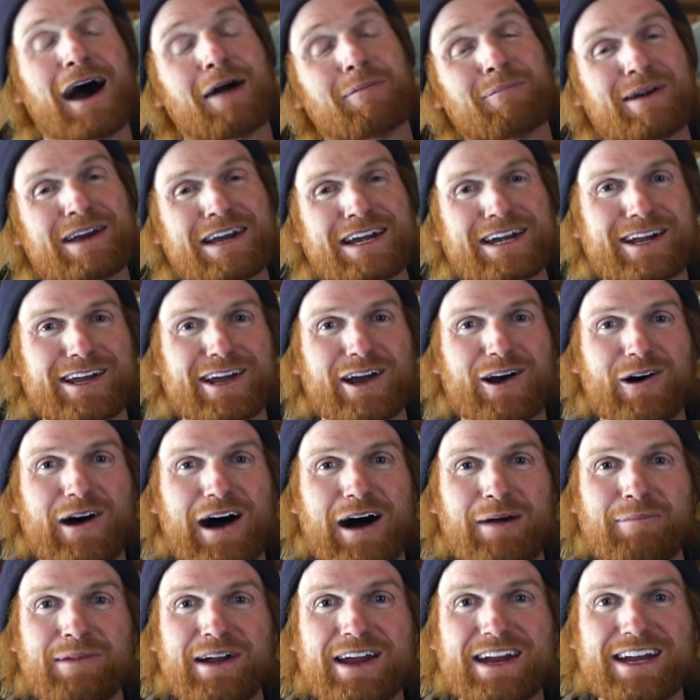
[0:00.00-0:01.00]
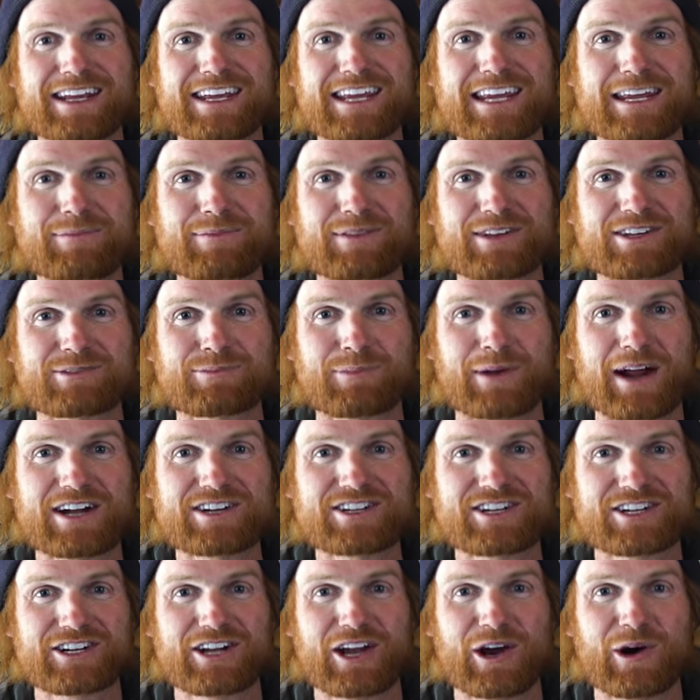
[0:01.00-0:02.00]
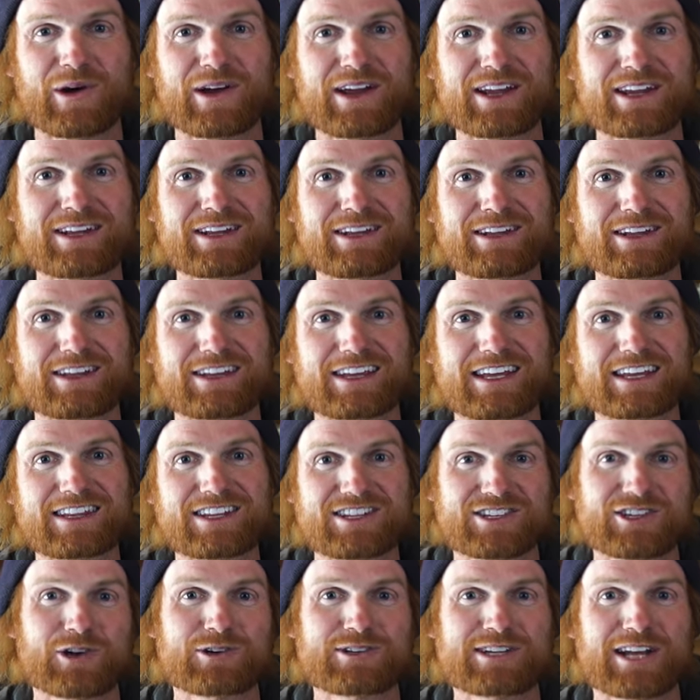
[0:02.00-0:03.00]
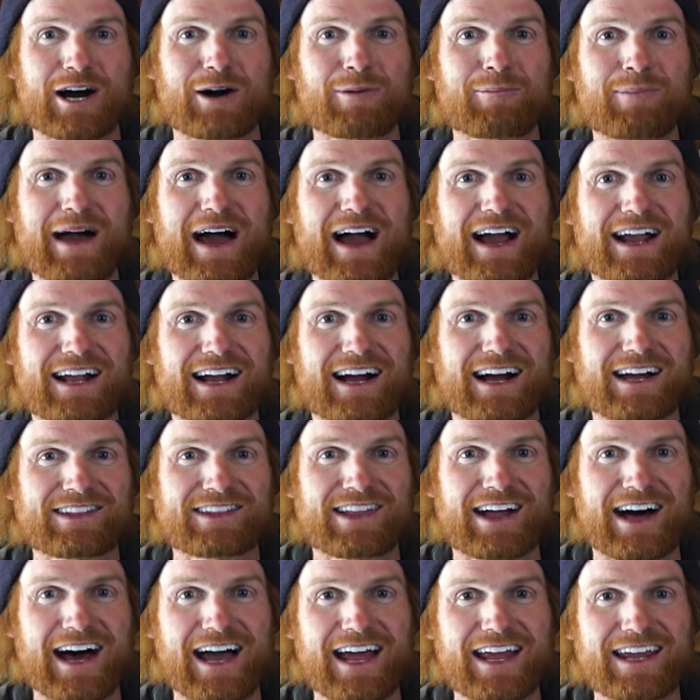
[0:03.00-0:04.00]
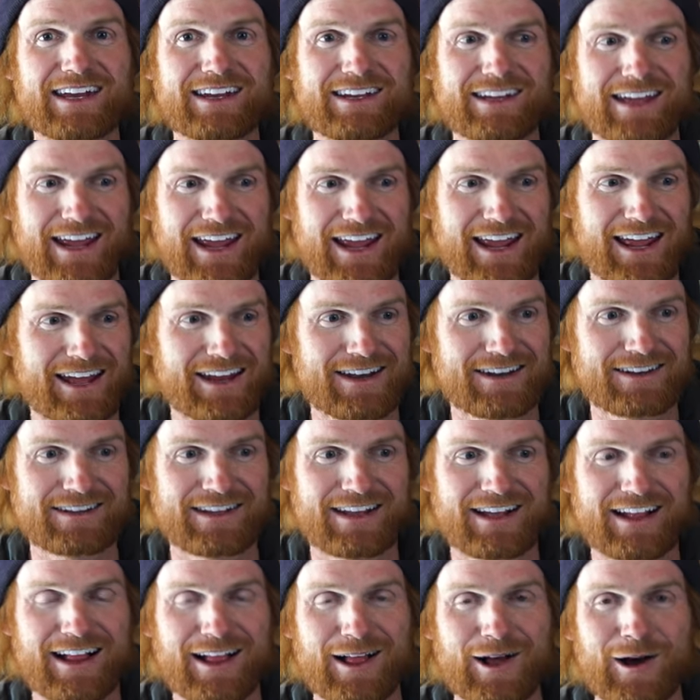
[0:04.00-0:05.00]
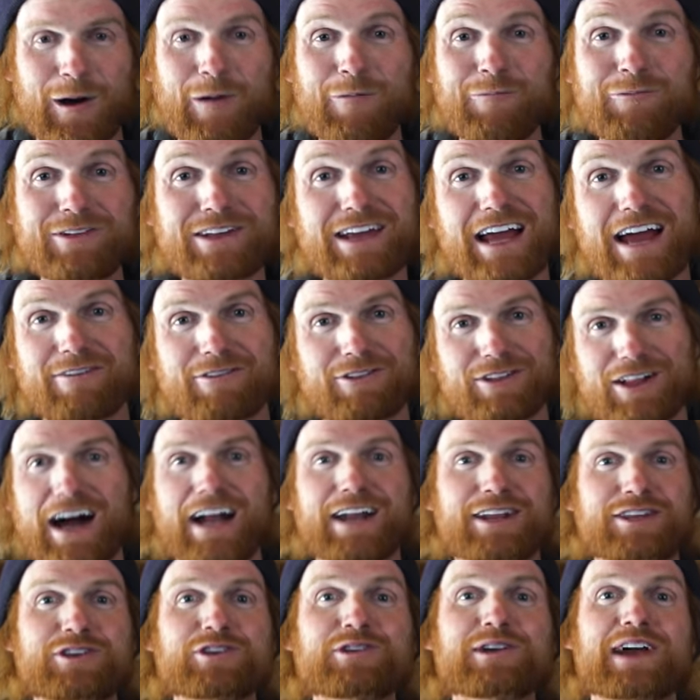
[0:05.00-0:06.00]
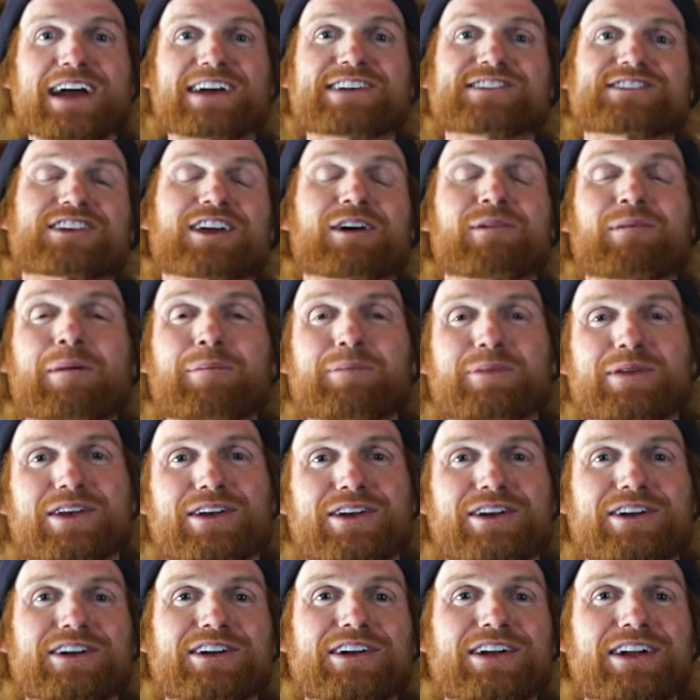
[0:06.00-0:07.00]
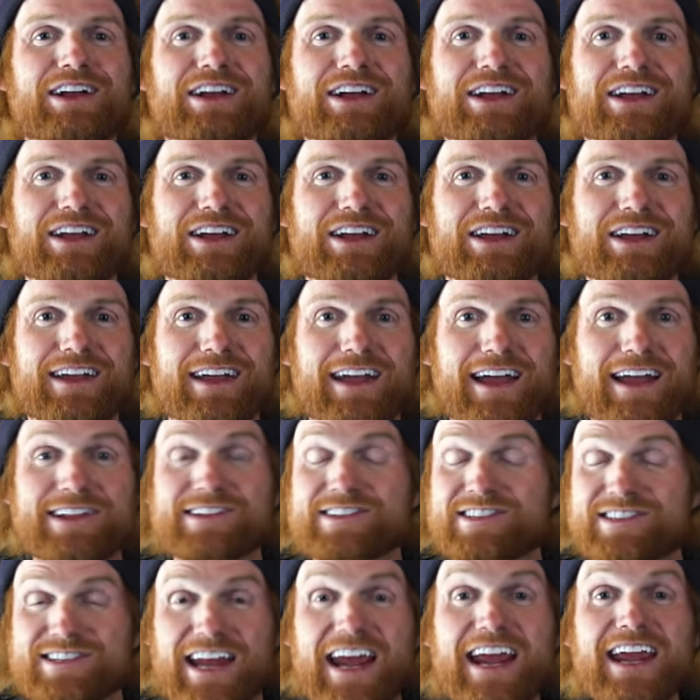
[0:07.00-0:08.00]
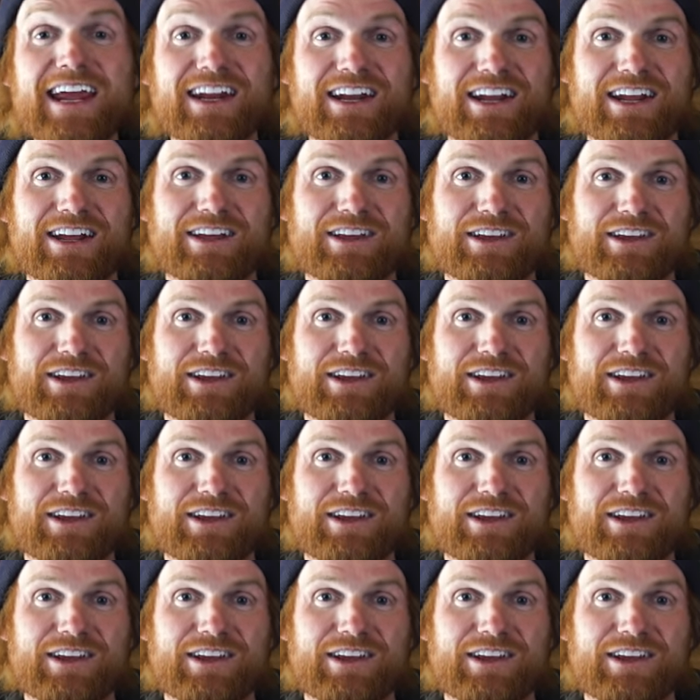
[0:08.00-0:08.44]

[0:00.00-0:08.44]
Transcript: I'm ready to go. I'm ready to keep this project going, get this hotel back online, and hopefully have a lot of you guys come up here and stay in it.